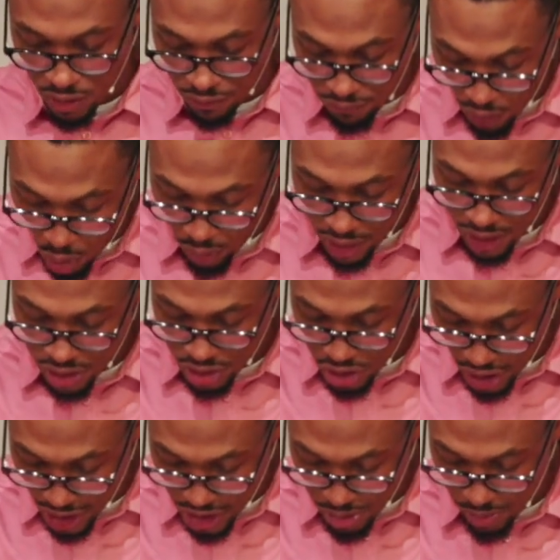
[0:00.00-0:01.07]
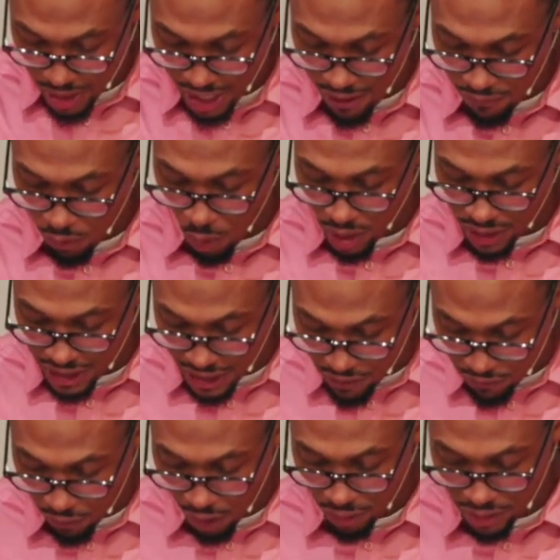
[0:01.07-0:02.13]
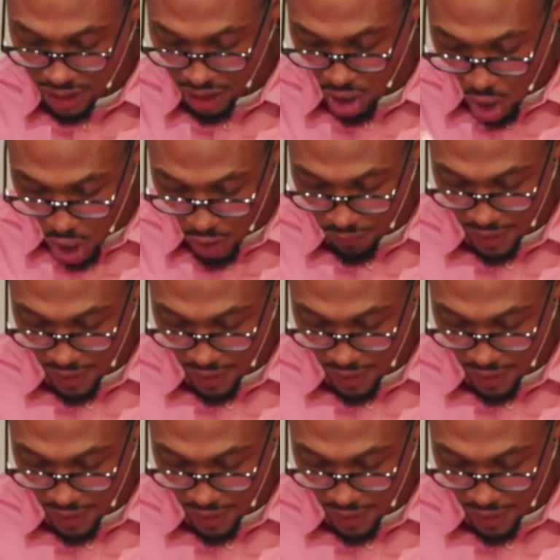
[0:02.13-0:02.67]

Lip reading: and to invoke his judgment if one defaulted